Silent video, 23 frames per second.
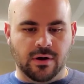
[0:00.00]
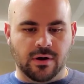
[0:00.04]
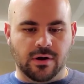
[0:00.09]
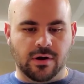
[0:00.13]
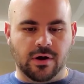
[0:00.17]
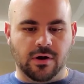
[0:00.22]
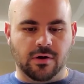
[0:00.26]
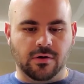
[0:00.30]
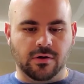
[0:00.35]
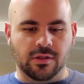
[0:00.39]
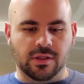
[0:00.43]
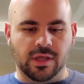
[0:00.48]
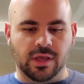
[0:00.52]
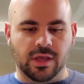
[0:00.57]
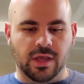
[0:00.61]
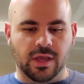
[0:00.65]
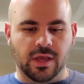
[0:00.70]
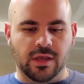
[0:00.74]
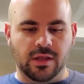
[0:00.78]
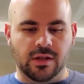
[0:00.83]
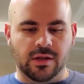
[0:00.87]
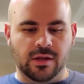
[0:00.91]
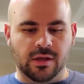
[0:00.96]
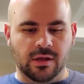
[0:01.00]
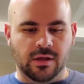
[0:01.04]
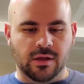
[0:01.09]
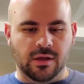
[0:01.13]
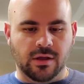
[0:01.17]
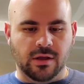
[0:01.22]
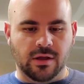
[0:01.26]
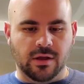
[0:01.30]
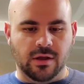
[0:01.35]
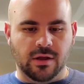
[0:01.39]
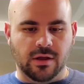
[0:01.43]
currently in.
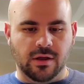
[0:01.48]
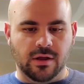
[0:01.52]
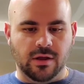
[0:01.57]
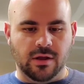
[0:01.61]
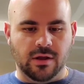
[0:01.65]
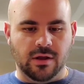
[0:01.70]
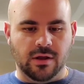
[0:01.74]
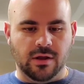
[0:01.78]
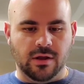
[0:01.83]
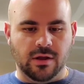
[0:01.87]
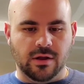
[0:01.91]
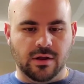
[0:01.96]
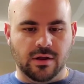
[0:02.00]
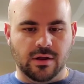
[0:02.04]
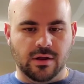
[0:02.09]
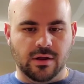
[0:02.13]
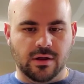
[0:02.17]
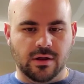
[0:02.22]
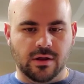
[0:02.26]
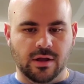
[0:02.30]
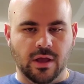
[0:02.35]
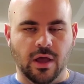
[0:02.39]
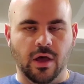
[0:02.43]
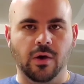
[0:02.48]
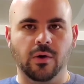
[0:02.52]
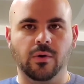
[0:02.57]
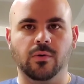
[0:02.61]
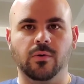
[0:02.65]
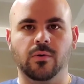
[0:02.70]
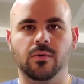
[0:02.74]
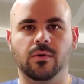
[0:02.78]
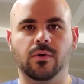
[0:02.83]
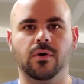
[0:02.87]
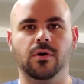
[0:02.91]

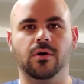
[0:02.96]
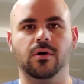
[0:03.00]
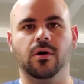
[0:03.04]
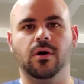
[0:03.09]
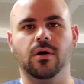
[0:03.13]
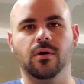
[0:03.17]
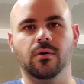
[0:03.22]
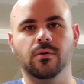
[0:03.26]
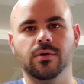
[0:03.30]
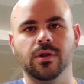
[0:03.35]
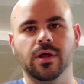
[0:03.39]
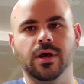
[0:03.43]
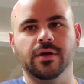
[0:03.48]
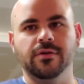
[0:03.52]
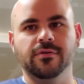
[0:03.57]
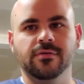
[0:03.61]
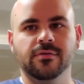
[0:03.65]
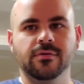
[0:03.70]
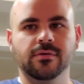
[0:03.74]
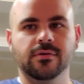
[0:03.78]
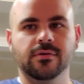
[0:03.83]
Oh, hold on.